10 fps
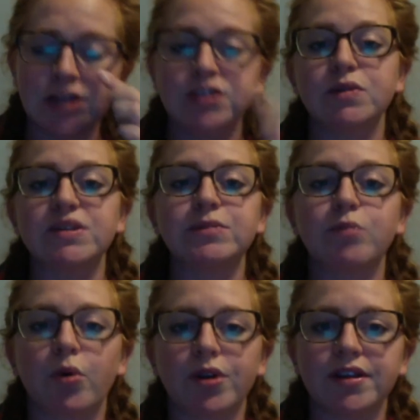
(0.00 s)
So it's
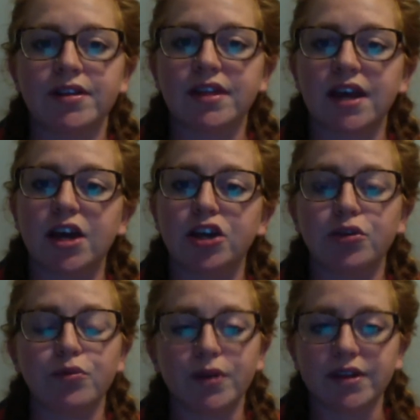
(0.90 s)
important that
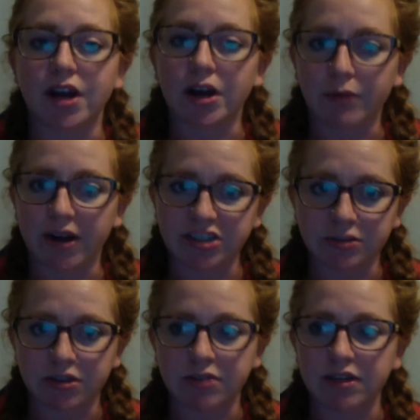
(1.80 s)
you really are watching
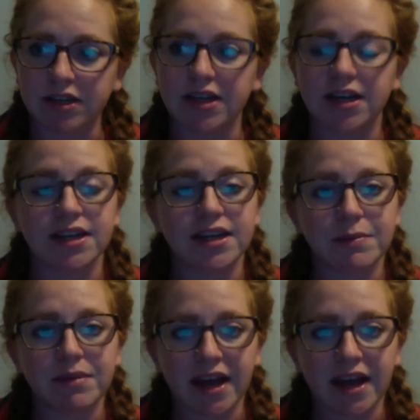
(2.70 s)
what you eat and keeping